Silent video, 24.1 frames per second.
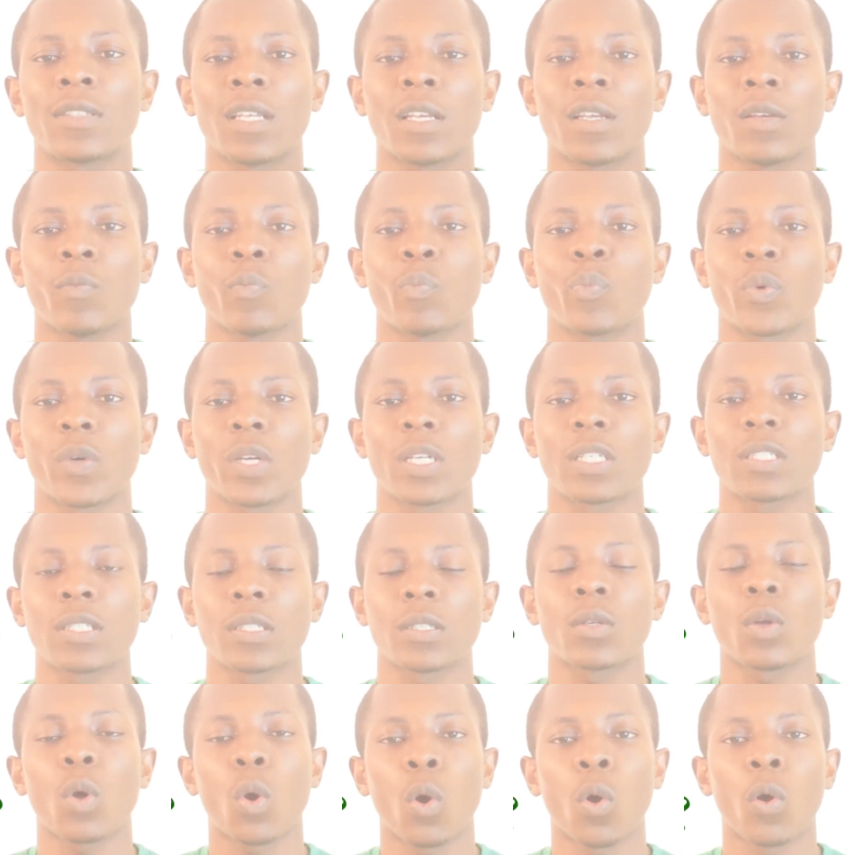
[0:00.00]
the
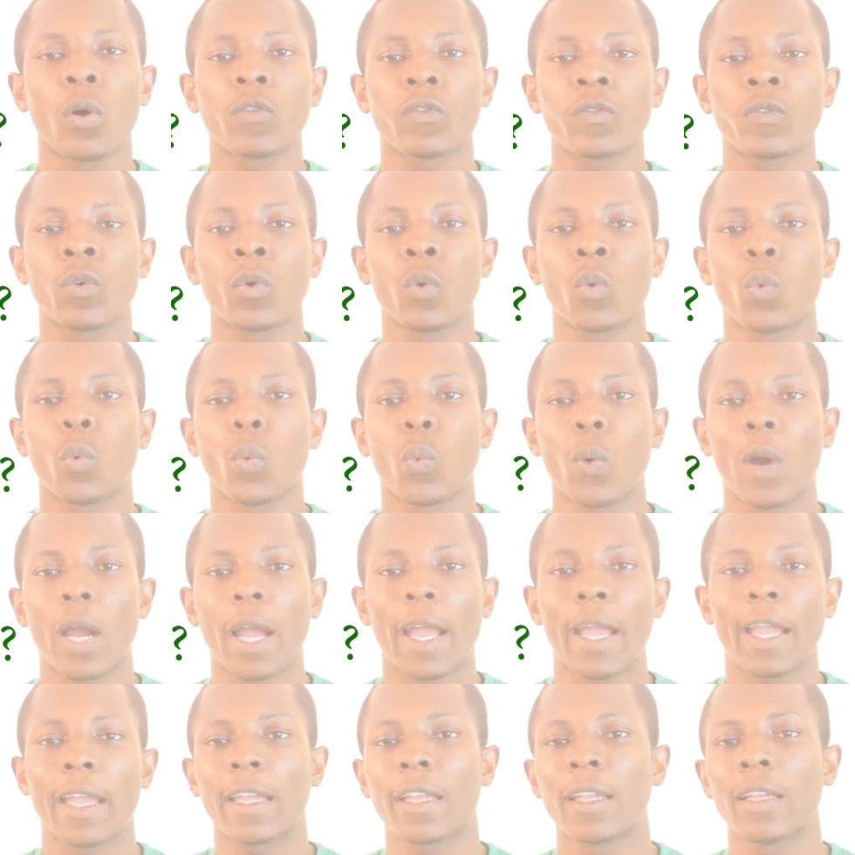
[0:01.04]
impression of
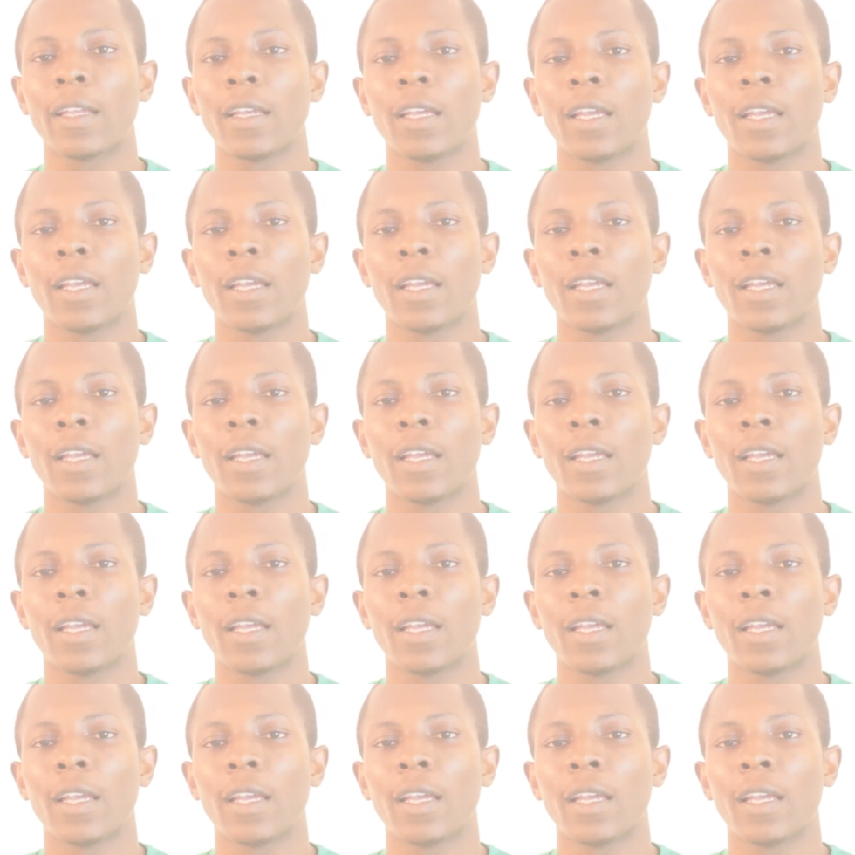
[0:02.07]
Y.